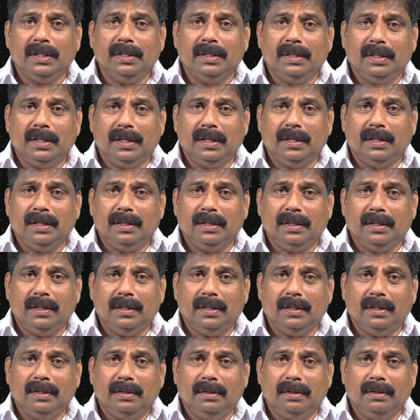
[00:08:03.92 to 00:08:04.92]

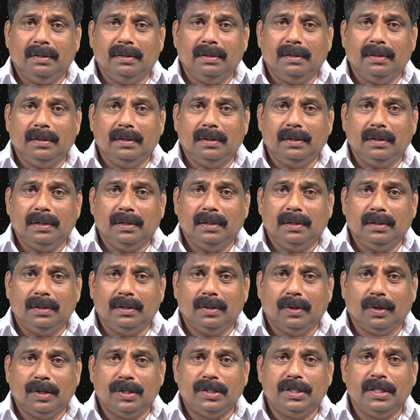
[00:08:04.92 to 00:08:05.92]
the
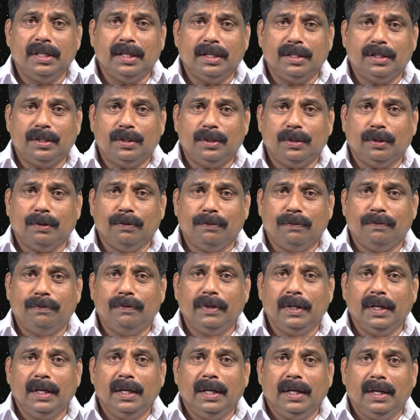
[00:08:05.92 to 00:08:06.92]
thoughts in us of
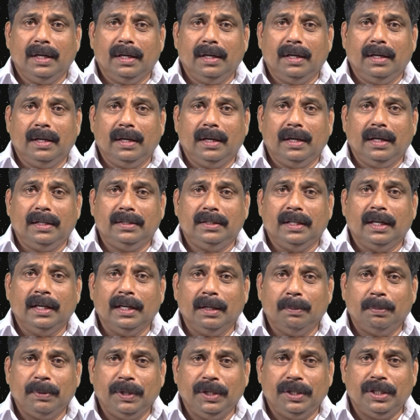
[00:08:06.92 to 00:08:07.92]
excellent
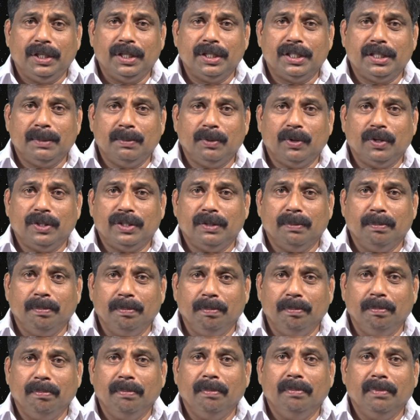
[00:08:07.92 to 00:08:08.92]
appreciation towards the
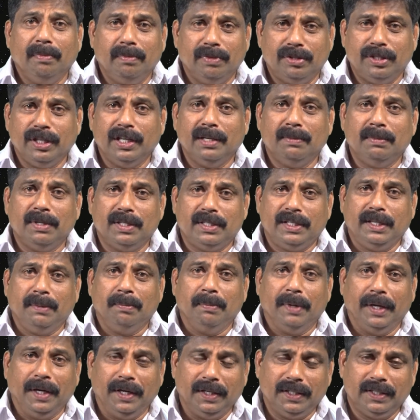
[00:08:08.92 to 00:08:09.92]
cinemas he
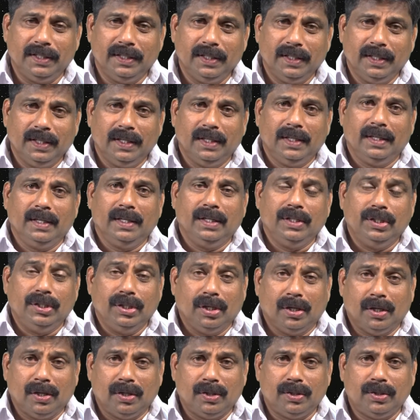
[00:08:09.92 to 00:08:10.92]
made.
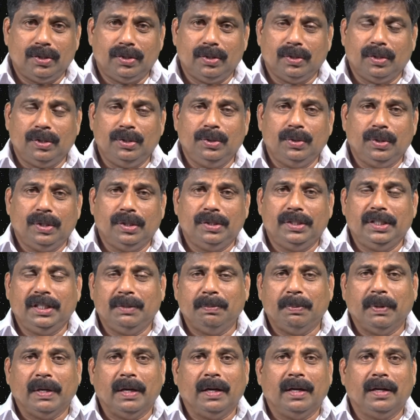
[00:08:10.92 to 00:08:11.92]
Jaws or Jurassic
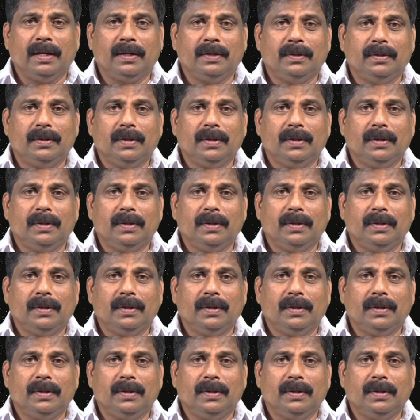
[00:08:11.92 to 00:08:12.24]
Park,